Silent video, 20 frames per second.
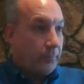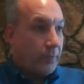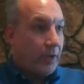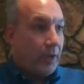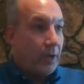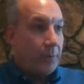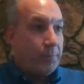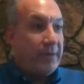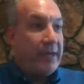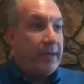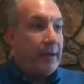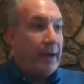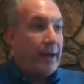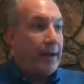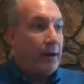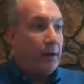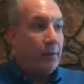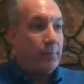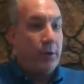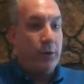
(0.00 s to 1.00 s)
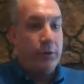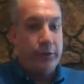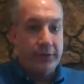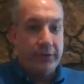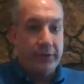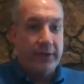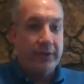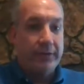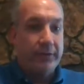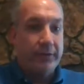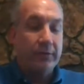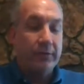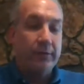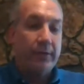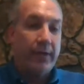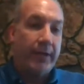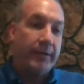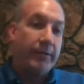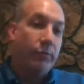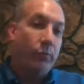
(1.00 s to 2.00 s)
a PIR motion
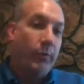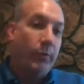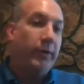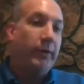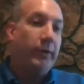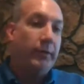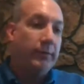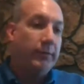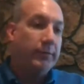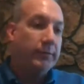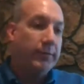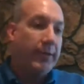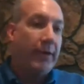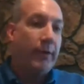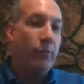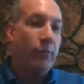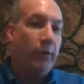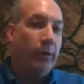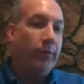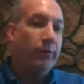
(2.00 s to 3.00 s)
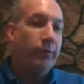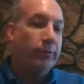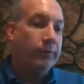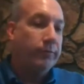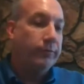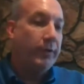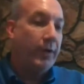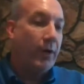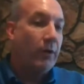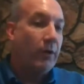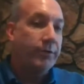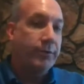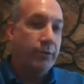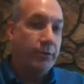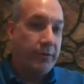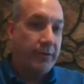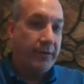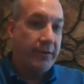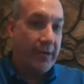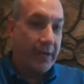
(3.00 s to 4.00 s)
sensor. It will it will
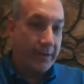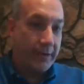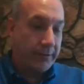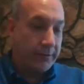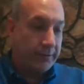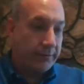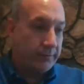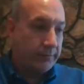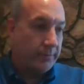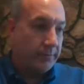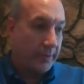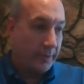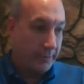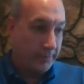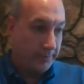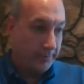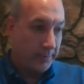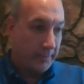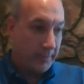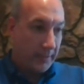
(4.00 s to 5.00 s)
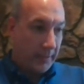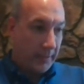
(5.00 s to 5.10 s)
also detect um,